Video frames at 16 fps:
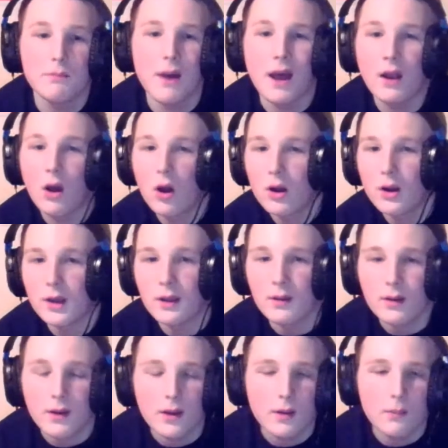Matt Hardy.
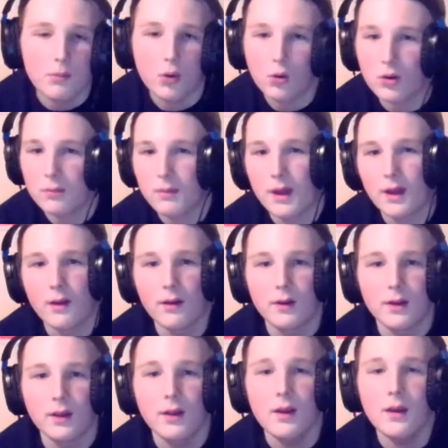Broken Matt
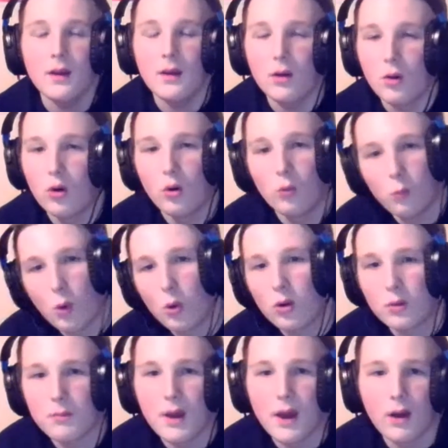Hardy, or
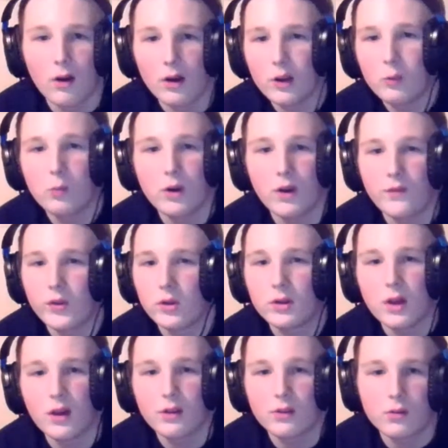Woken Matt Hardy, whatever you
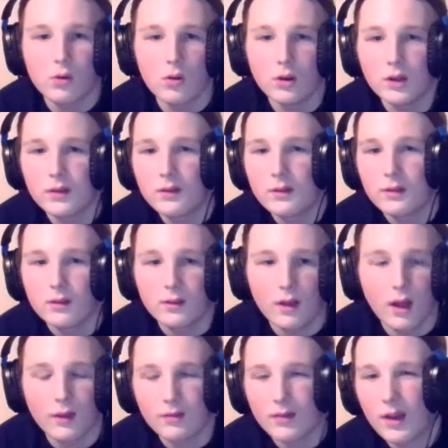guys call it.
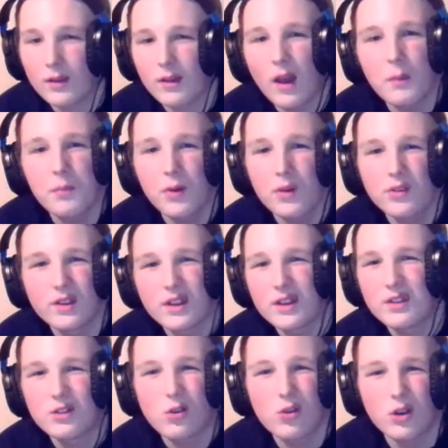I personally like
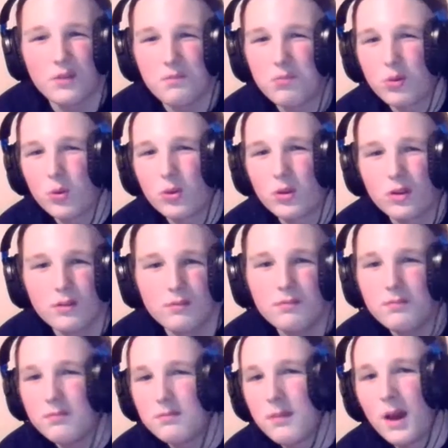to call it Broken
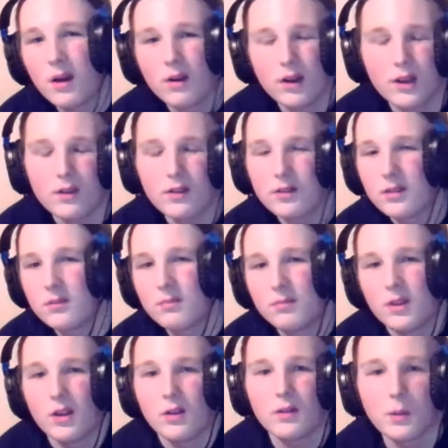Matt Hardy because
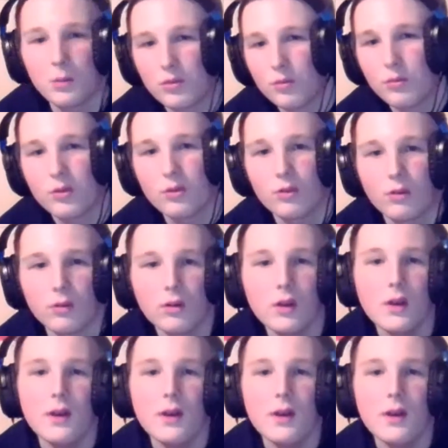that was the original.